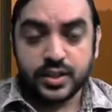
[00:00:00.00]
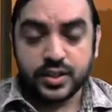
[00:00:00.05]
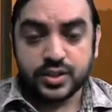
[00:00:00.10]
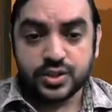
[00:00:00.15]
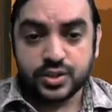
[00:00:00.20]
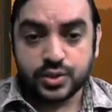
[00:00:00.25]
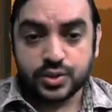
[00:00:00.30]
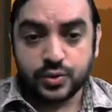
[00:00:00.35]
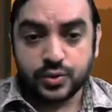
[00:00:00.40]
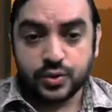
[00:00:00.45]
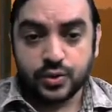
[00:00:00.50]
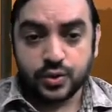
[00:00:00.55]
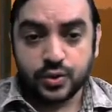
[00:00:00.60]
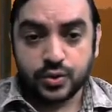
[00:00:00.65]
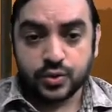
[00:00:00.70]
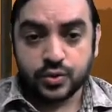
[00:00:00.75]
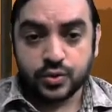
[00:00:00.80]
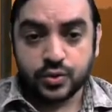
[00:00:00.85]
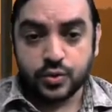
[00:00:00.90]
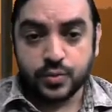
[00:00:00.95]
So
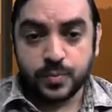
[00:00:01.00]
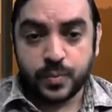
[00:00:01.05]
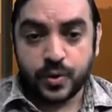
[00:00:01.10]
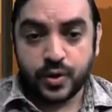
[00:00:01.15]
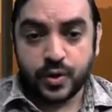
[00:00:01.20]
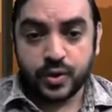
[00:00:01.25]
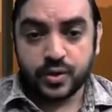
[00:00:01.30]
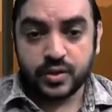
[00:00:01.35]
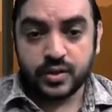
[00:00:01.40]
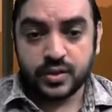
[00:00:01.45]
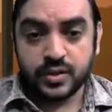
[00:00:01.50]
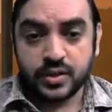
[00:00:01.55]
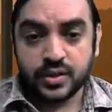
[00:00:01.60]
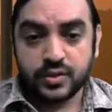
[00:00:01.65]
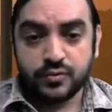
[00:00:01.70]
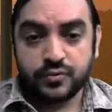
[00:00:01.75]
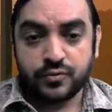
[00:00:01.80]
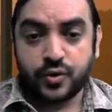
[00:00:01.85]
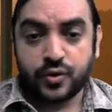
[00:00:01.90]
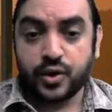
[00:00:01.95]
coupon
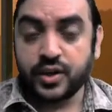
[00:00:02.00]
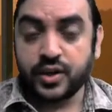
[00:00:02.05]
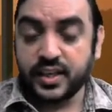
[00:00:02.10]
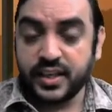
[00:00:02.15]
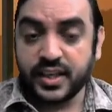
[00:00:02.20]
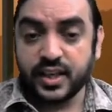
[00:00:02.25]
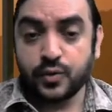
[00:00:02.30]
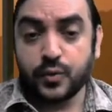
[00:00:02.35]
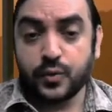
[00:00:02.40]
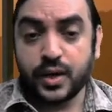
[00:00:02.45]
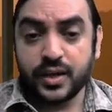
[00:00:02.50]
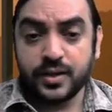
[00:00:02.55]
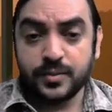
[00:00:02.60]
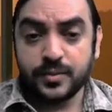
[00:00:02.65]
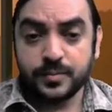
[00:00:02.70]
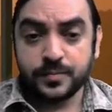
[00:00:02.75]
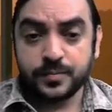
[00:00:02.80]
for year 1,